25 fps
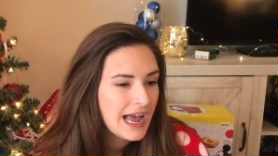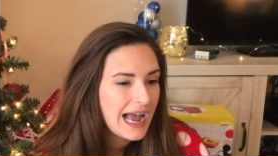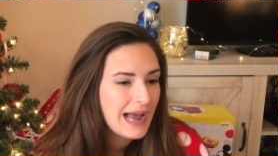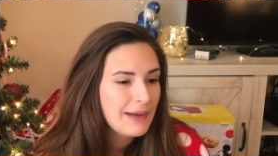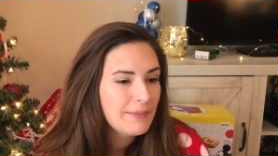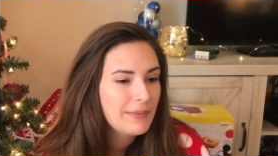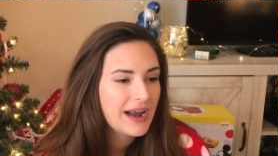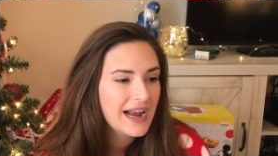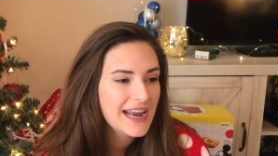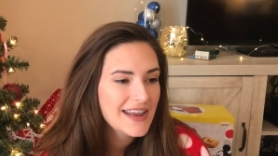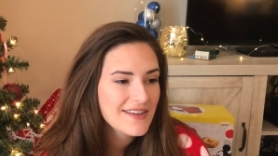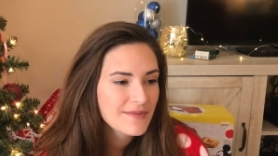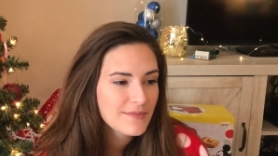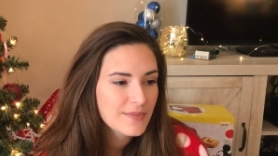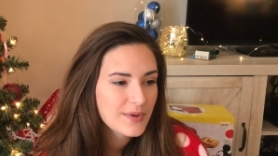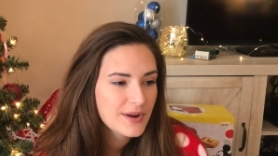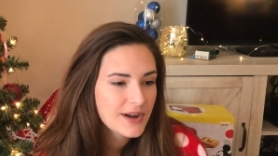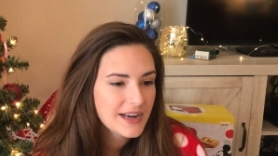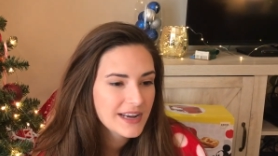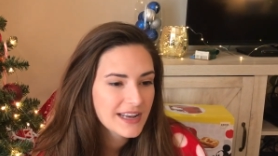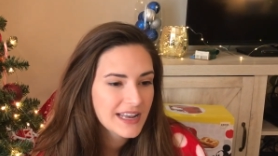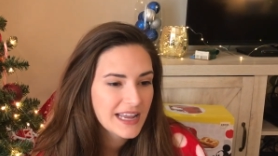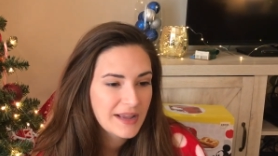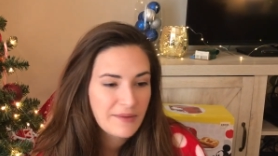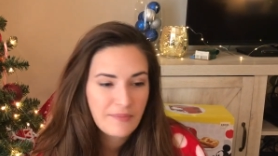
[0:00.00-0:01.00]
I might even put
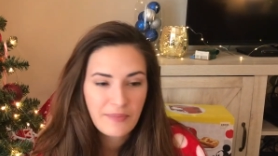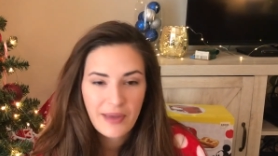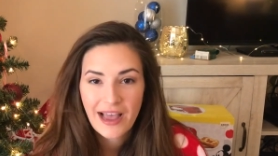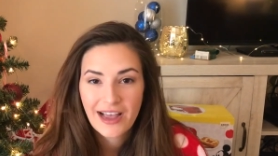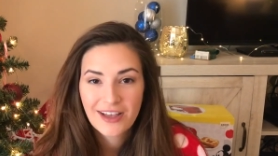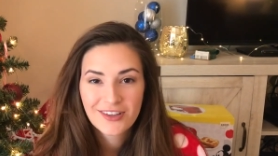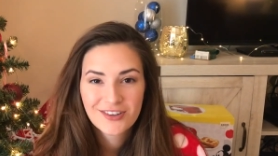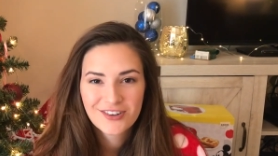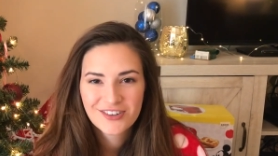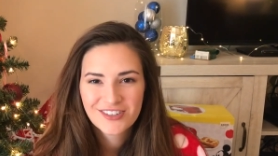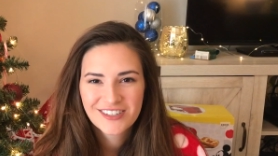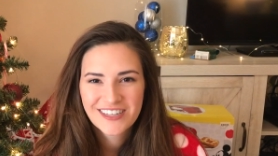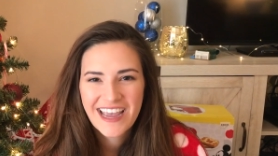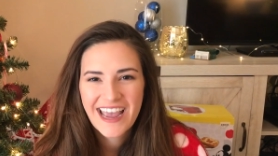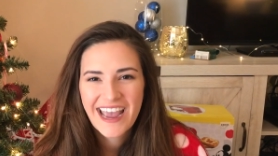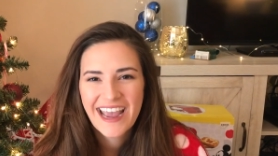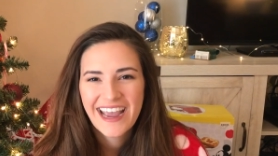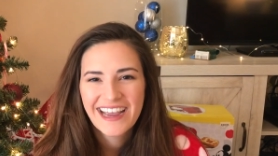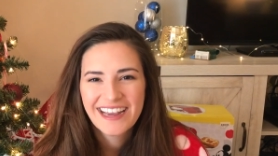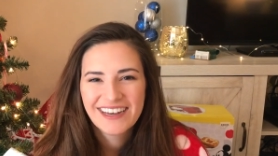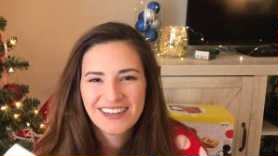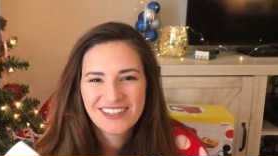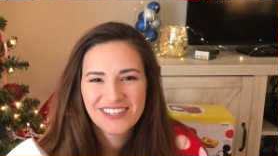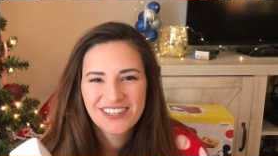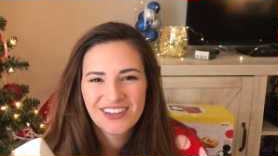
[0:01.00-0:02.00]
it in like Baxter's
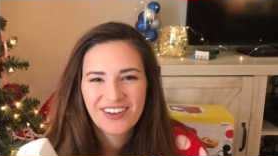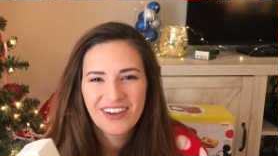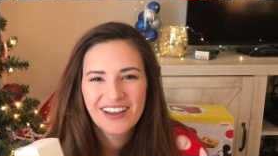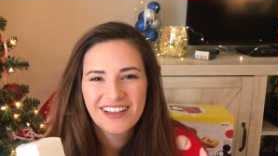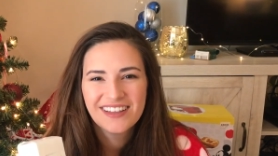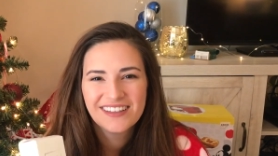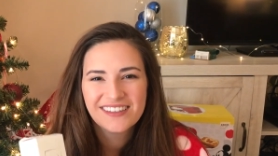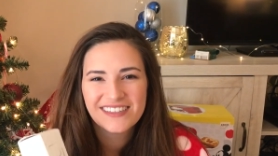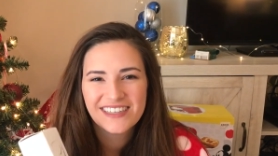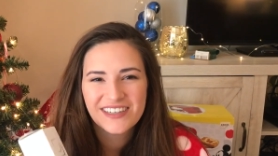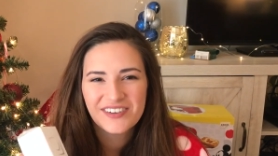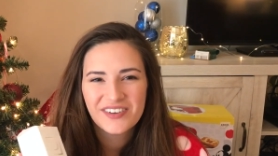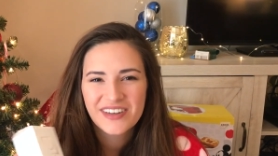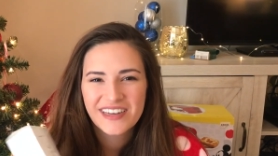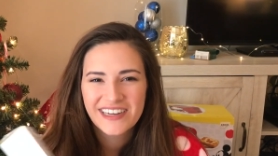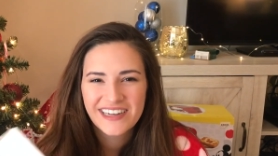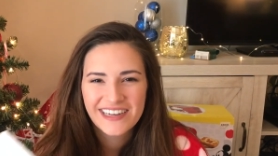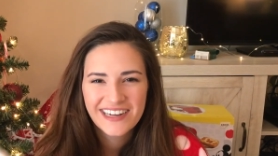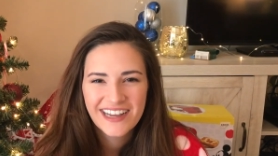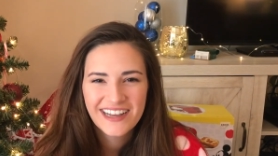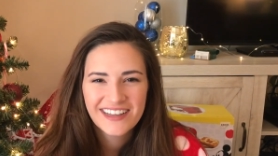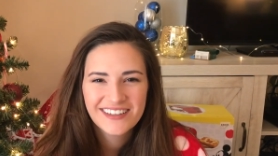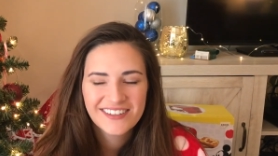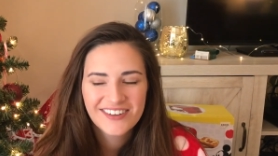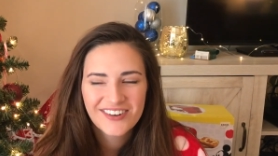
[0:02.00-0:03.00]
cage so I can see what he
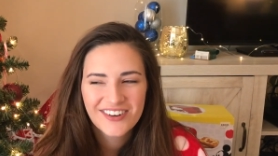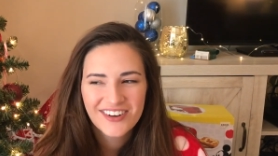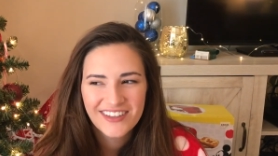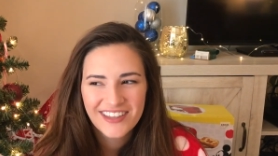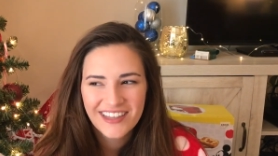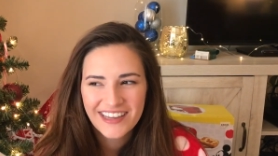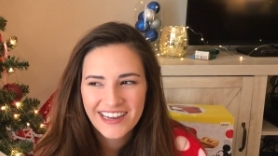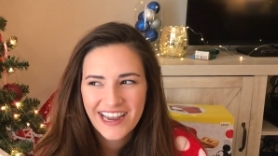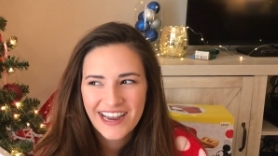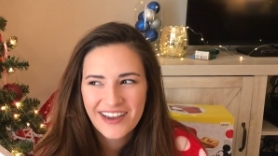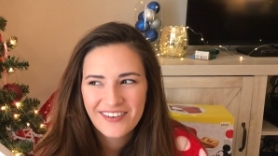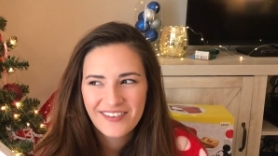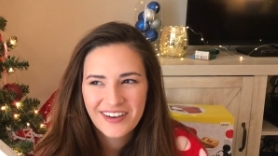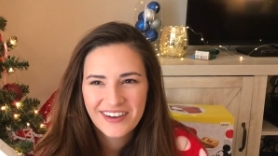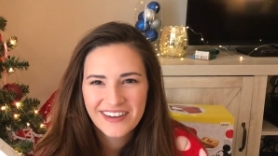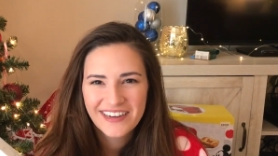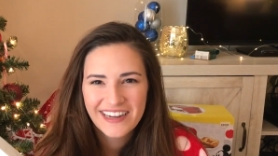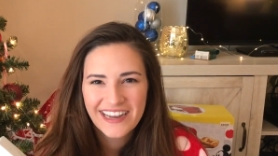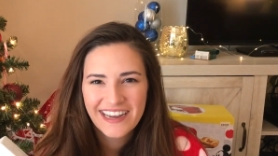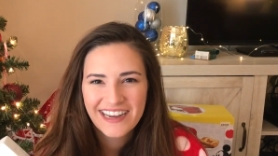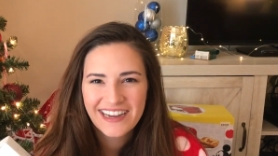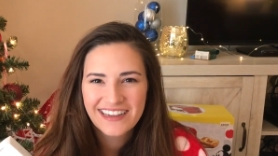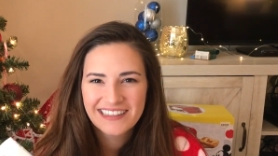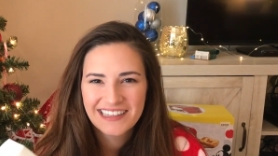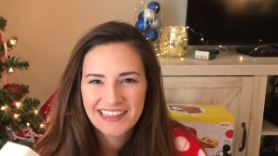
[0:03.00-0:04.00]
does during the day one
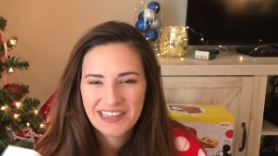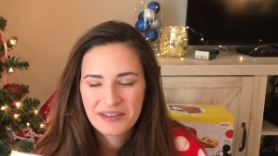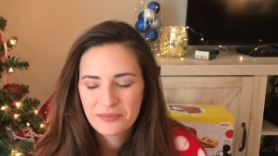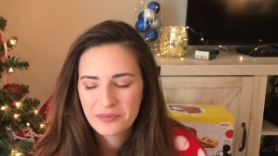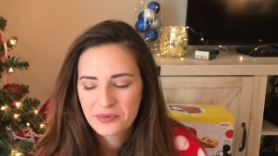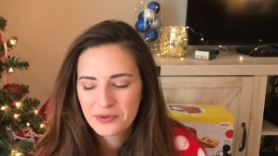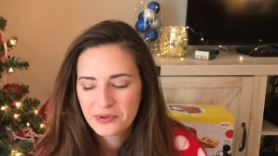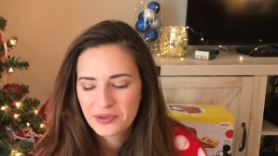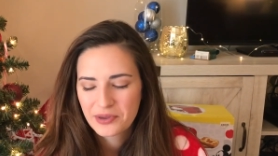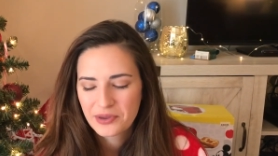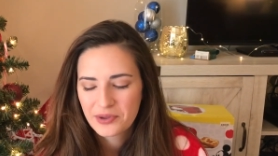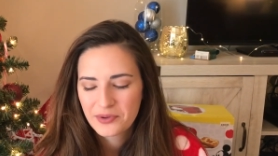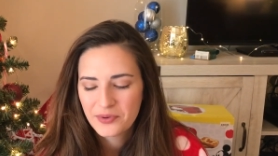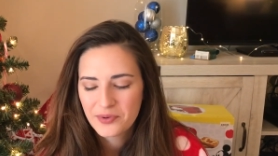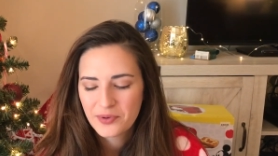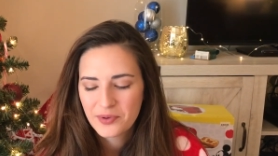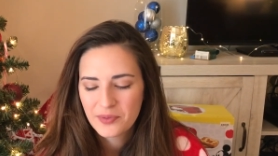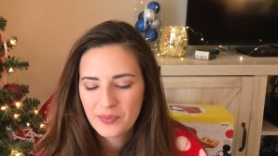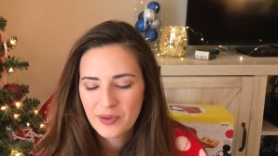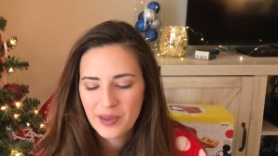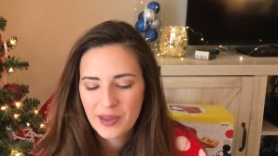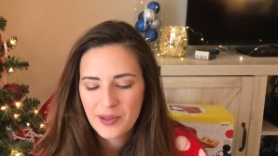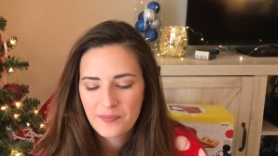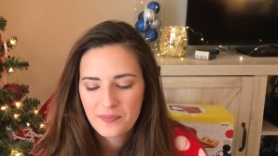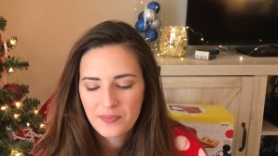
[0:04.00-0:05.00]
day, because that'd be really
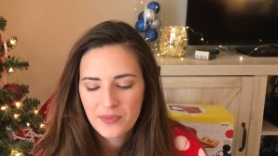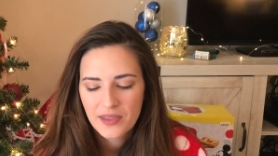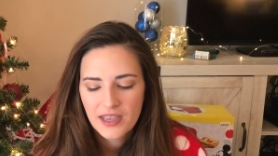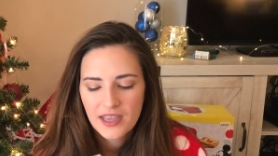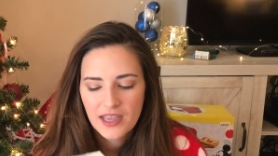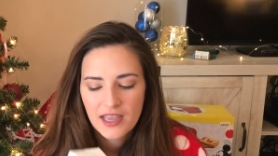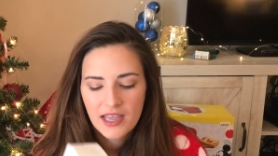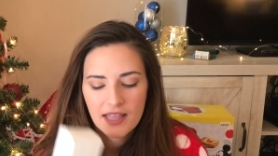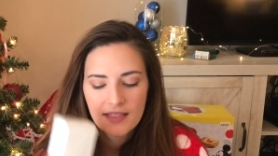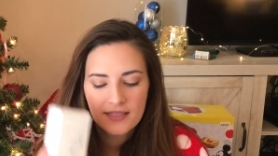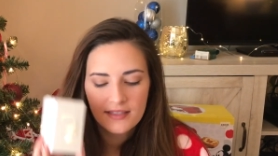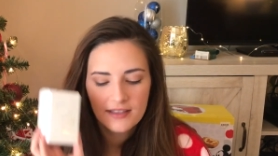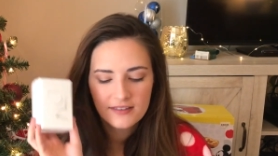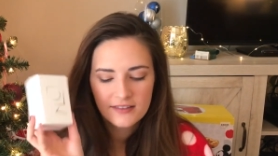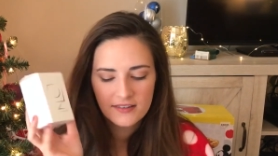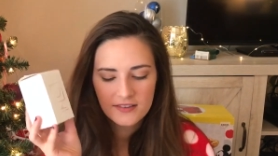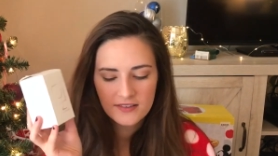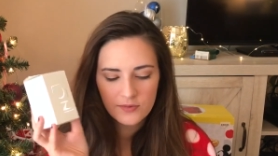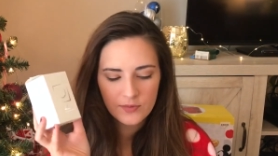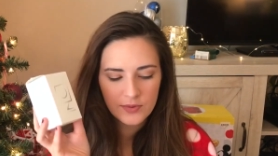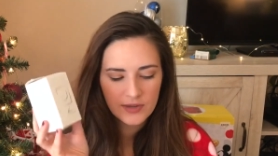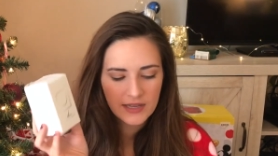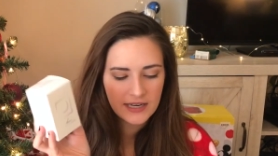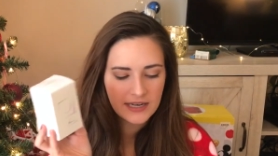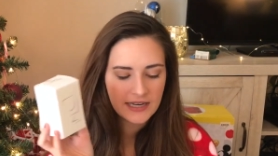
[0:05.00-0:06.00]
cool. But this
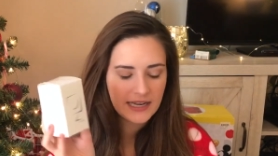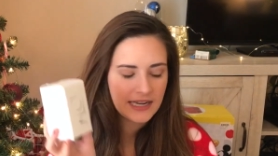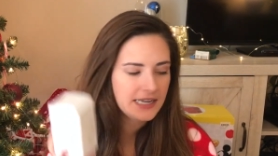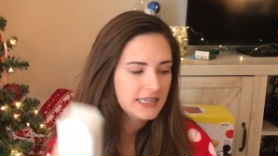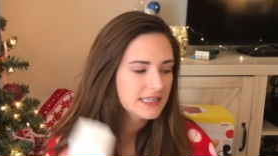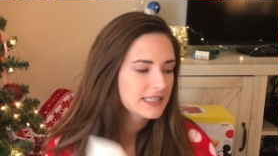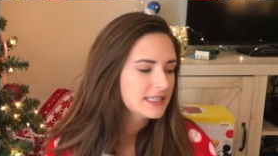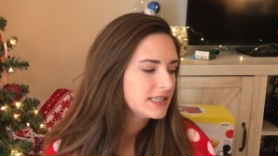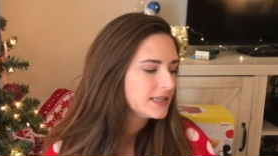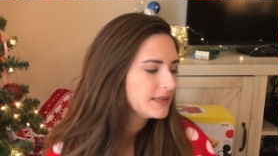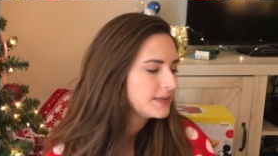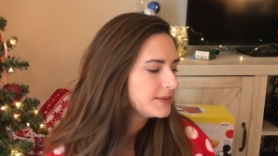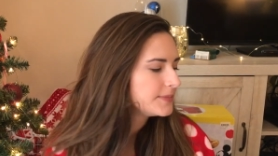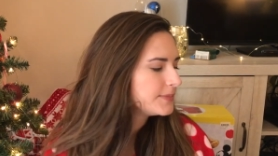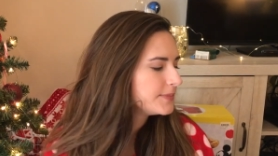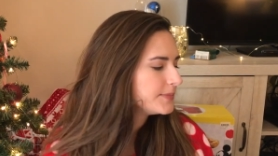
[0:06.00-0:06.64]
is really neat.